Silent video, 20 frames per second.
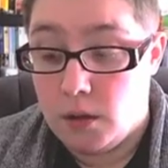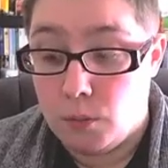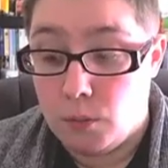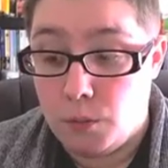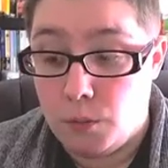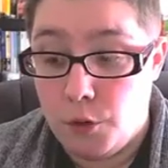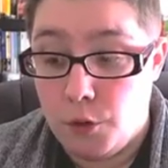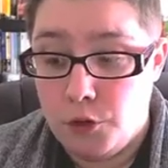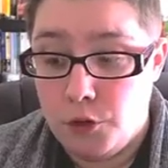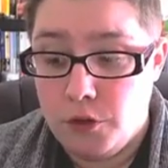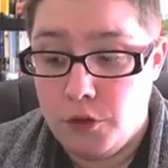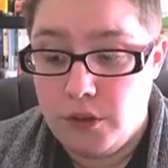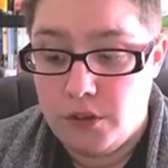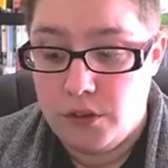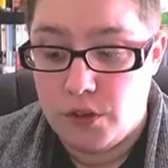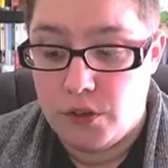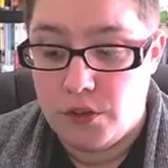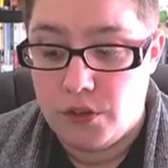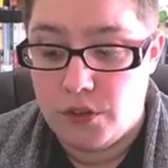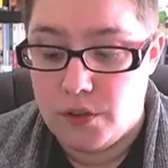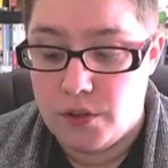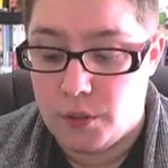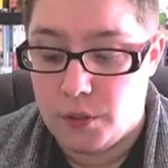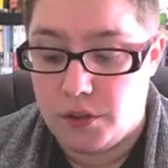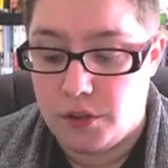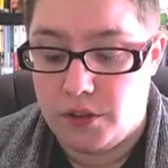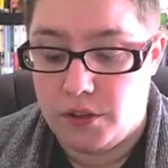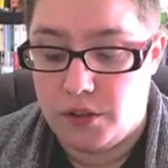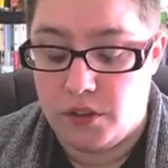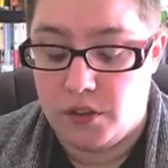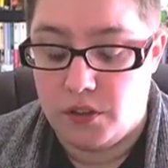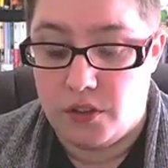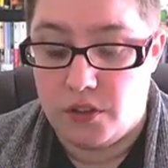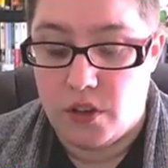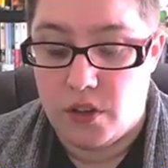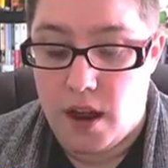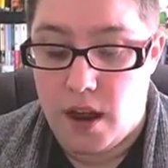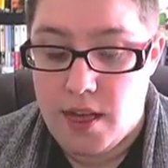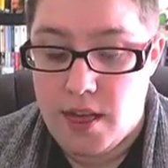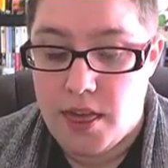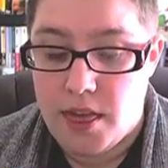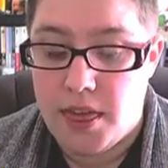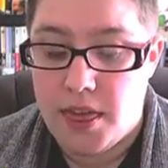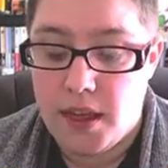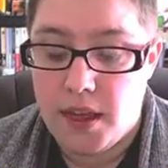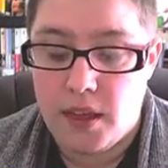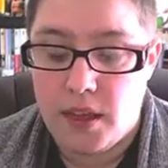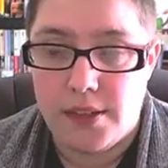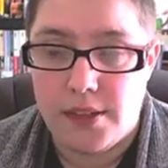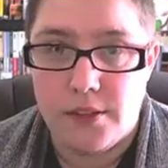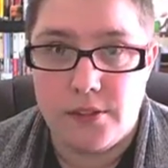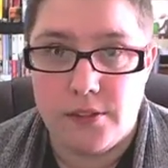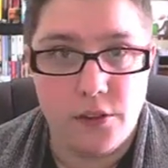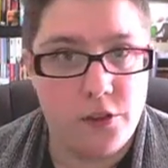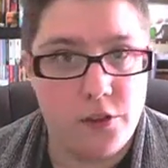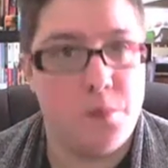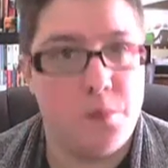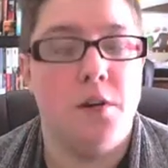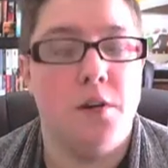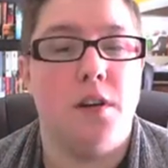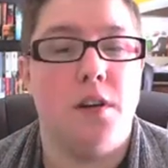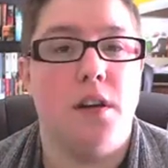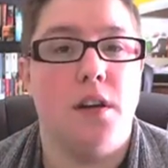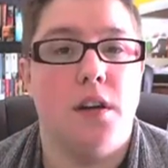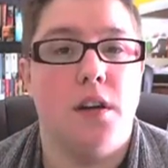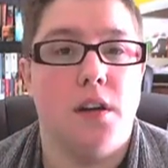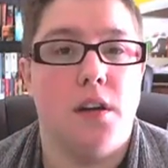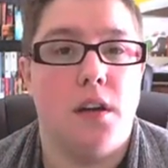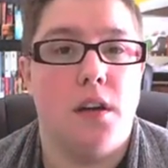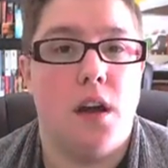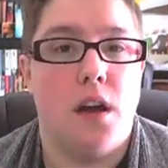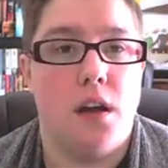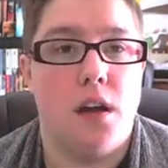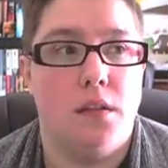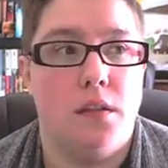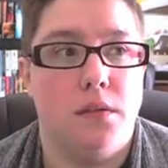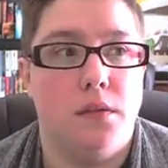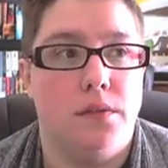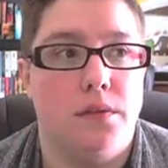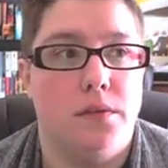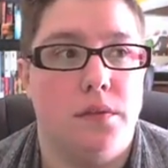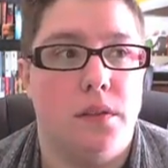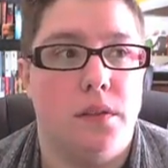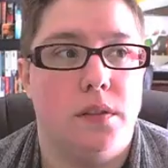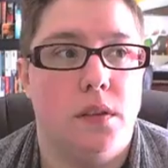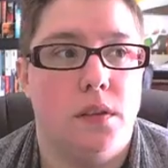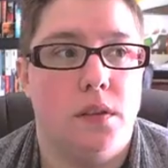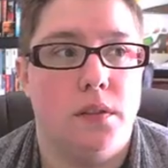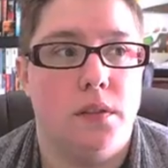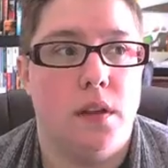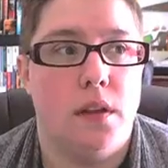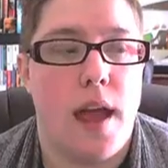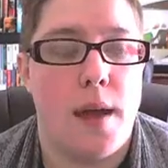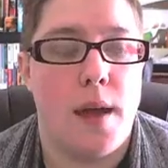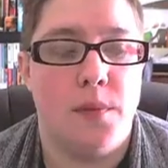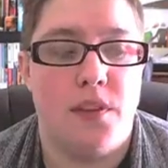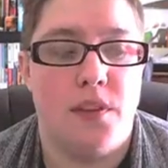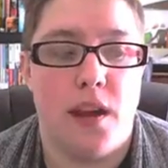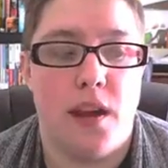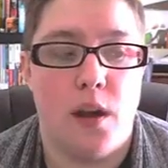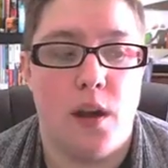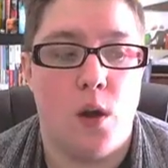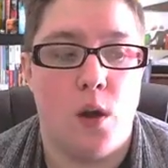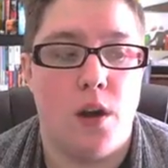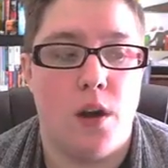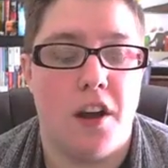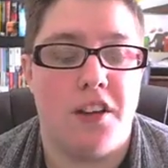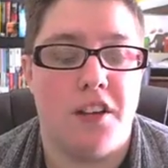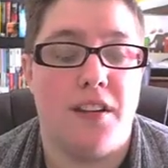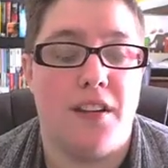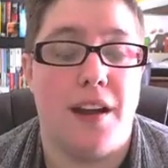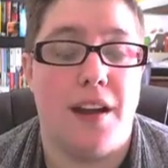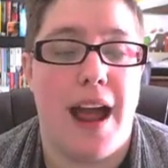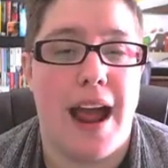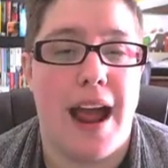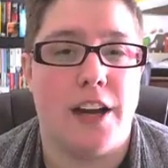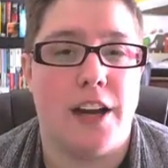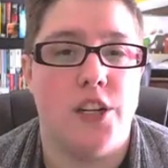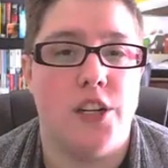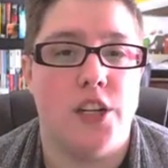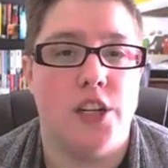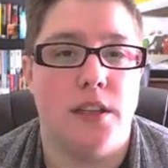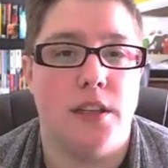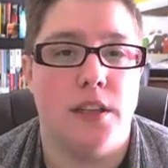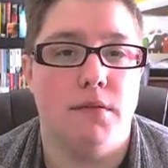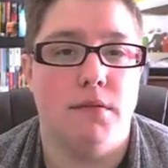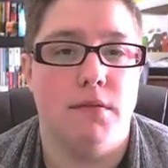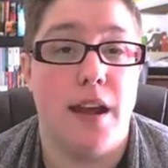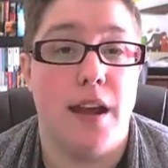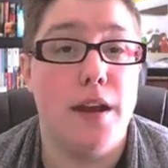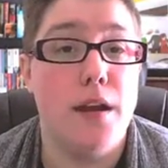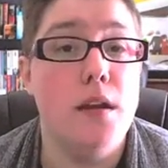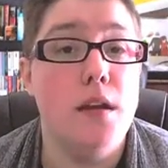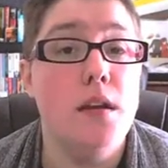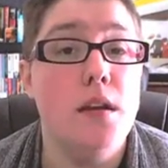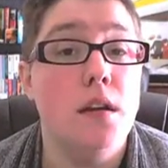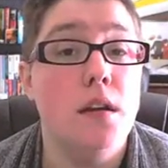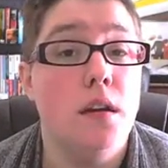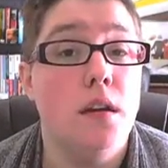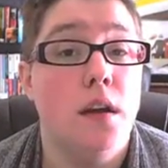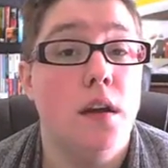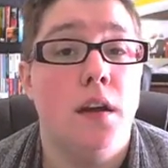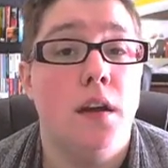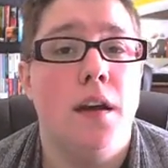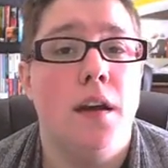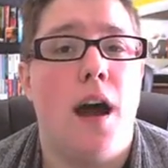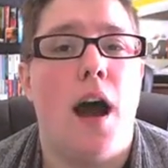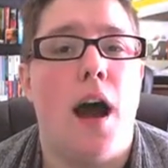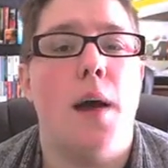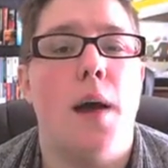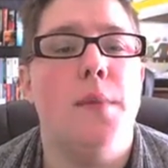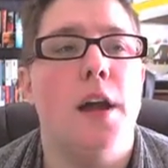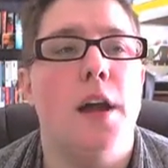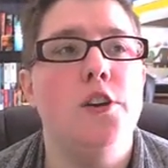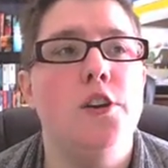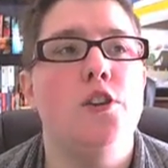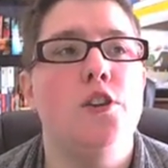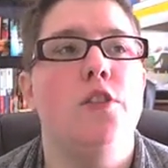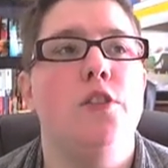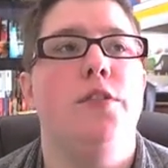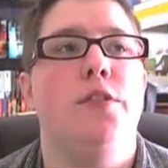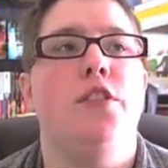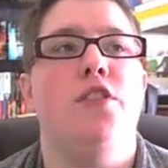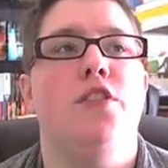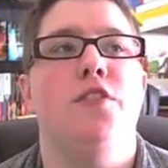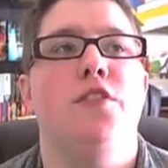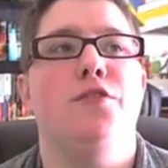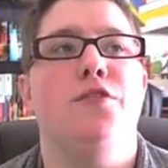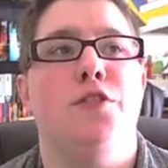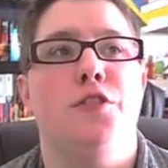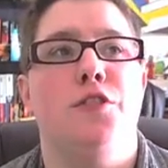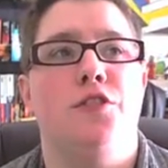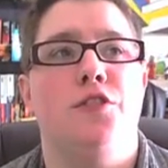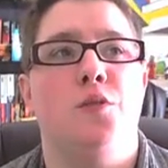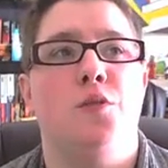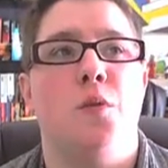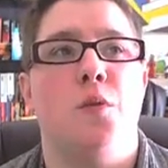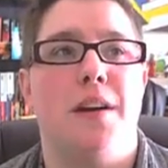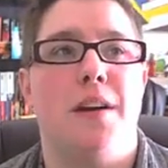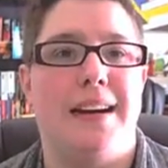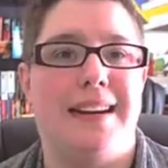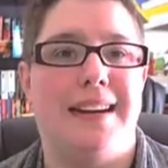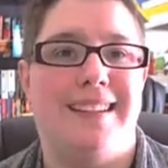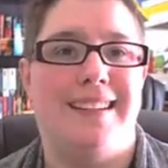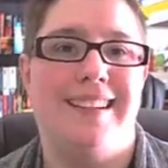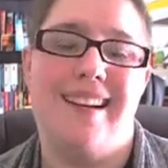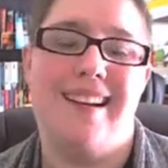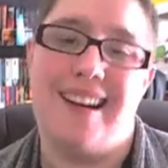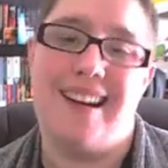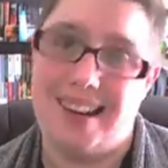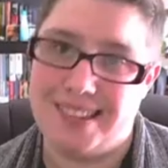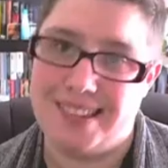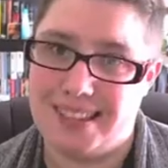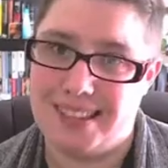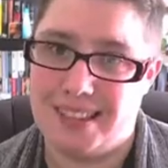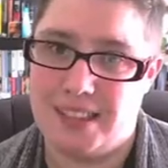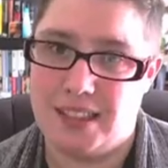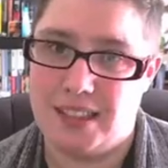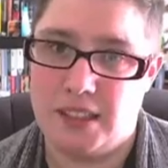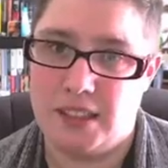Rosary of Stones and Thorns is, I think, the first book of M.C.A. Hogarth's I actually read. I'm not sure if it's the first one I got.